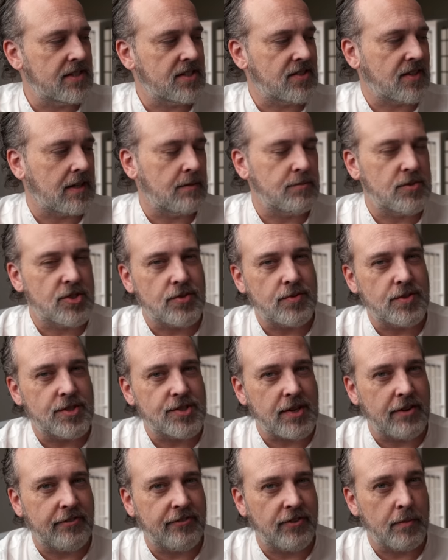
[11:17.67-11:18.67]
This comes to
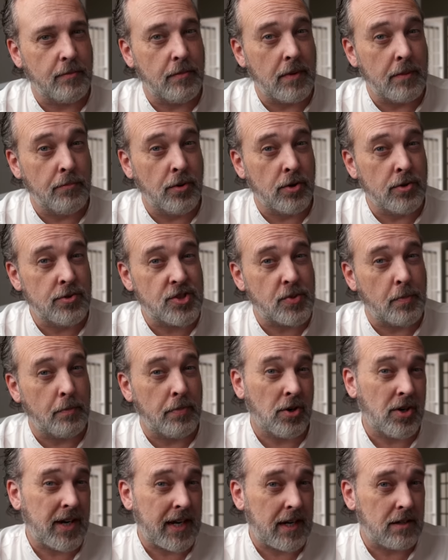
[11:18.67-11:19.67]
us from Bruce
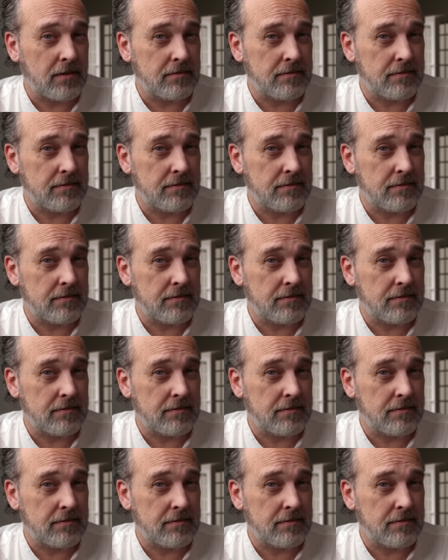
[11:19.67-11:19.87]
Berkow.